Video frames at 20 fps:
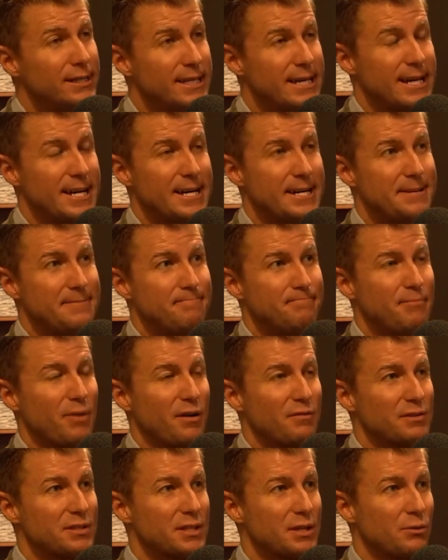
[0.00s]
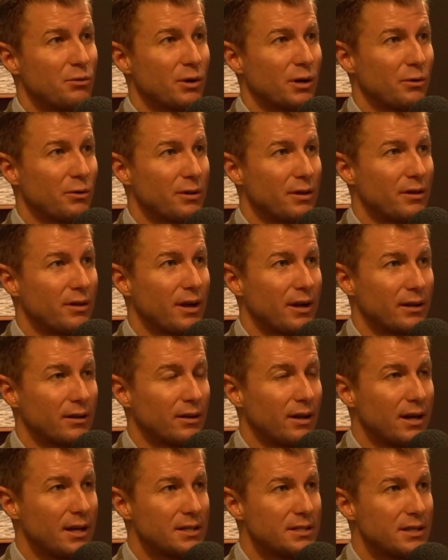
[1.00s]
Obviously, you work with a lot of
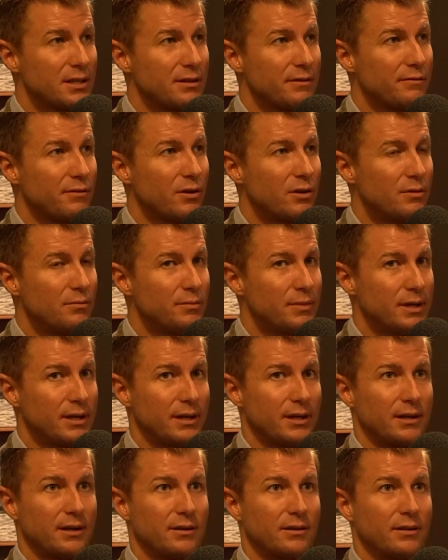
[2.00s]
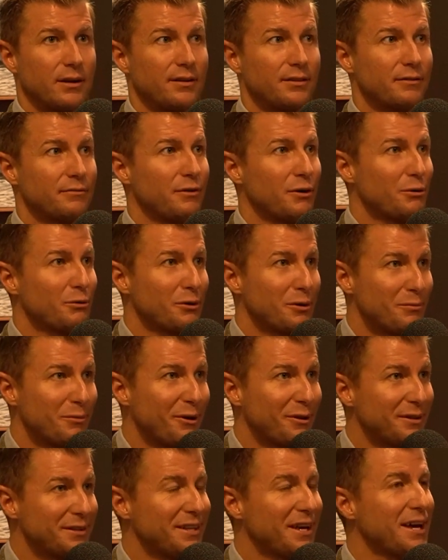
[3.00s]
clients at the firm and are on the phone with them
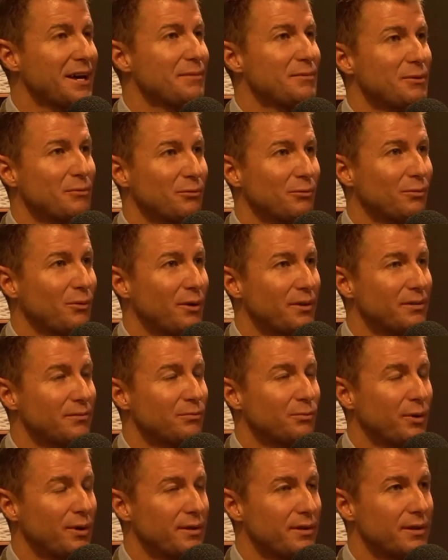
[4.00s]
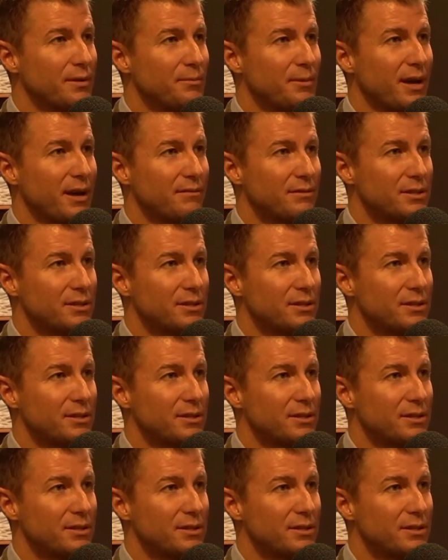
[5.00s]
all the time and want them to have